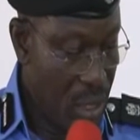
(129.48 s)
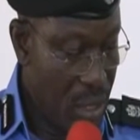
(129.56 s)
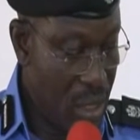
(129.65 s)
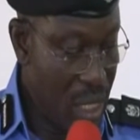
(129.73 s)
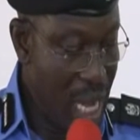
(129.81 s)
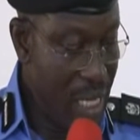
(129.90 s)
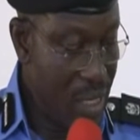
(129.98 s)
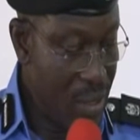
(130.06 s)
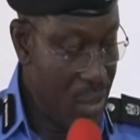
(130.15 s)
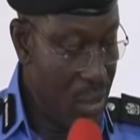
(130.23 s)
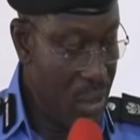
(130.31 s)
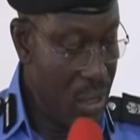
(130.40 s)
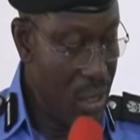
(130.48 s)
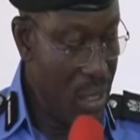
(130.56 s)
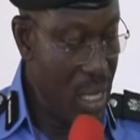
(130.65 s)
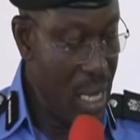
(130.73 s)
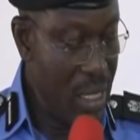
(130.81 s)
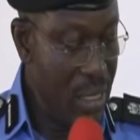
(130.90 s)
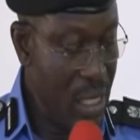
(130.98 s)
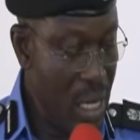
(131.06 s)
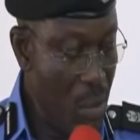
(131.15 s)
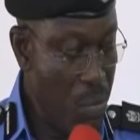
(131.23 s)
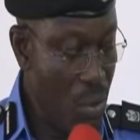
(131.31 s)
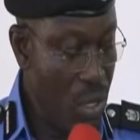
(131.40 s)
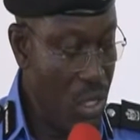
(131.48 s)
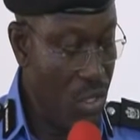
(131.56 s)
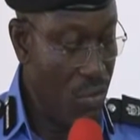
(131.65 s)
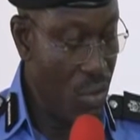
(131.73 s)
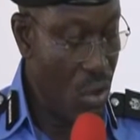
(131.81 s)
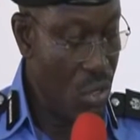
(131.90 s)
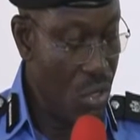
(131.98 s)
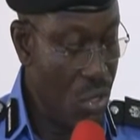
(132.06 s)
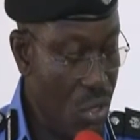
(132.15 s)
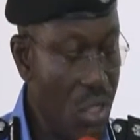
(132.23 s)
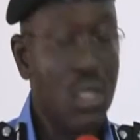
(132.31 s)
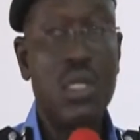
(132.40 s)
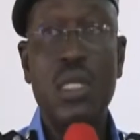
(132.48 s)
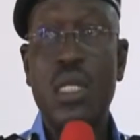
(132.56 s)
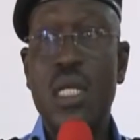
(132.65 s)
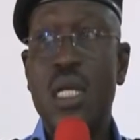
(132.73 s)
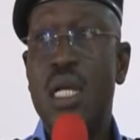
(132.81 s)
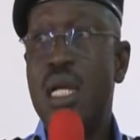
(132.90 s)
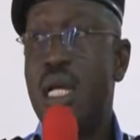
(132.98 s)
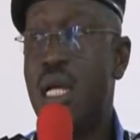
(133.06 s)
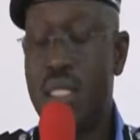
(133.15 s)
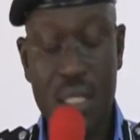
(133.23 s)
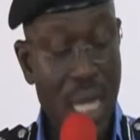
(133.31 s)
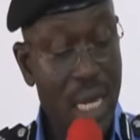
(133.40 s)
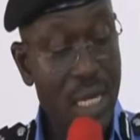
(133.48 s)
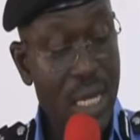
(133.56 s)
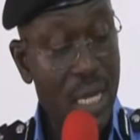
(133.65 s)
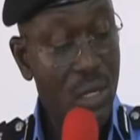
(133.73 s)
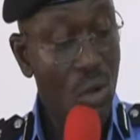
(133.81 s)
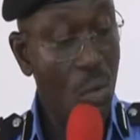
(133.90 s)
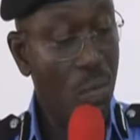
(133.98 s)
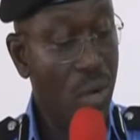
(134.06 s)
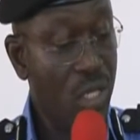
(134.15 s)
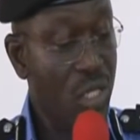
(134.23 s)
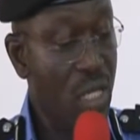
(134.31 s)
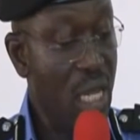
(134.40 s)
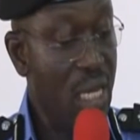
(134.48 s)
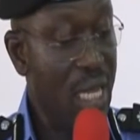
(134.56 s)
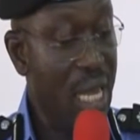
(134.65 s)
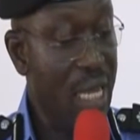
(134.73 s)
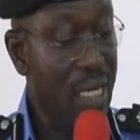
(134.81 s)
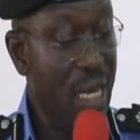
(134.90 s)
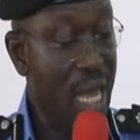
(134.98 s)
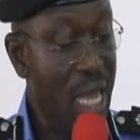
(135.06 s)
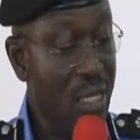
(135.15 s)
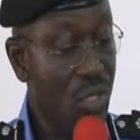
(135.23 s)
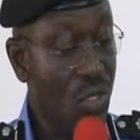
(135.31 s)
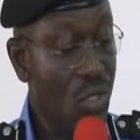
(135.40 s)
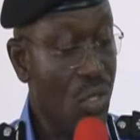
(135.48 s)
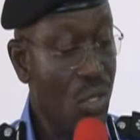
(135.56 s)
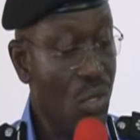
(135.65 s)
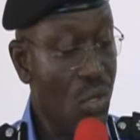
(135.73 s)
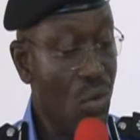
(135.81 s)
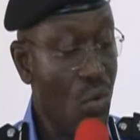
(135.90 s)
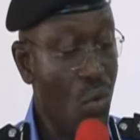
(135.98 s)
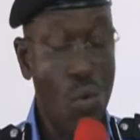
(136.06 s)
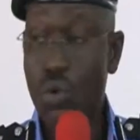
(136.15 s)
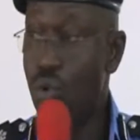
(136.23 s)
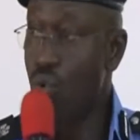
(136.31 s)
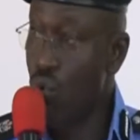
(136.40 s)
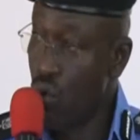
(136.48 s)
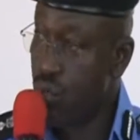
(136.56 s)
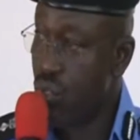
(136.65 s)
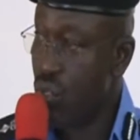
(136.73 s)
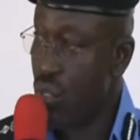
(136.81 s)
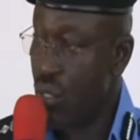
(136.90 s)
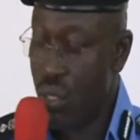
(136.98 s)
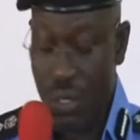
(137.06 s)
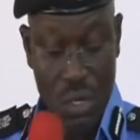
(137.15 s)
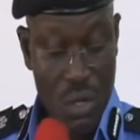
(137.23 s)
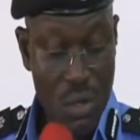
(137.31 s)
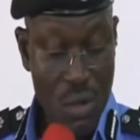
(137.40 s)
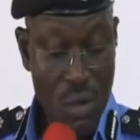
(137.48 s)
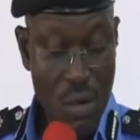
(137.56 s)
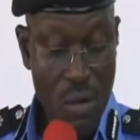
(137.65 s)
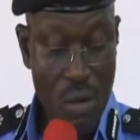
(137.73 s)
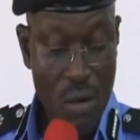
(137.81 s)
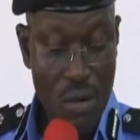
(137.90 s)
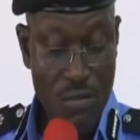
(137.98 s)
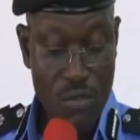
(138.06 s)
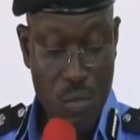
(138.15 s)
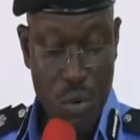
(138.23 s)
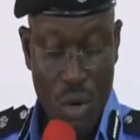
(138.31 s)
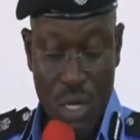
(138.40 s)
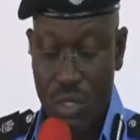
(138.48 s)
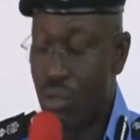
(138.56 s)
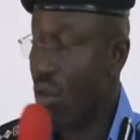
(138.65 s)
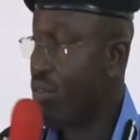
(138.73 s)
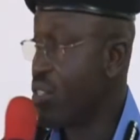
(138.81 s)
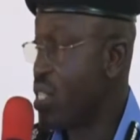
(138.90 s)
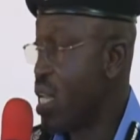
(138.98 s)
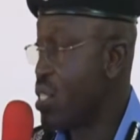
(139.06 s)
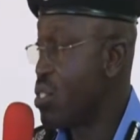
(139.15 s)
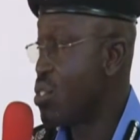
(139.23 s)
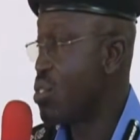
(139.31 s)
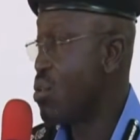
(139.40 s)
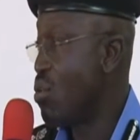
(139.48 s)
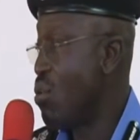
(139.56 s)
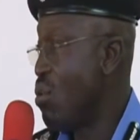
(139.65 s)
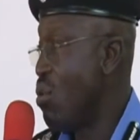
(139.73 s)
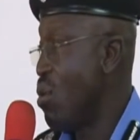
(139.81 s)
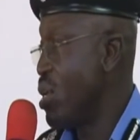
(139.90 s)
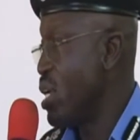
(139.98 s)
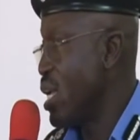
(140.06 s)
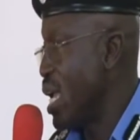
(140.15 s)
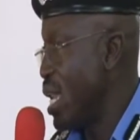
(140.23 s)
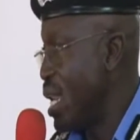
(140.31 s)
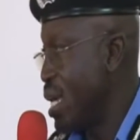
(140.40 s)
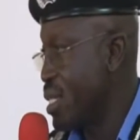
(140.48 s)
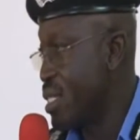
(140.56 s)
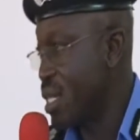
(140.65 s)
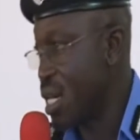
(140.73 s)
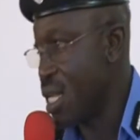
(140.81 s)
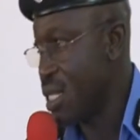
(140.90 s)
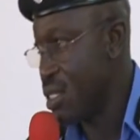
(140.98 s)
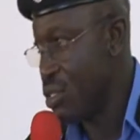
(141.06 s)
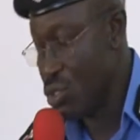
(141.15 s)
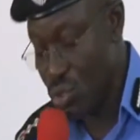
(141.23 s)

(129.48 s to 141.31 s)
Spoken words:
is titled The Nigeria Police Force Standard Operational Guidelines or Rules for Police Officers on Electoral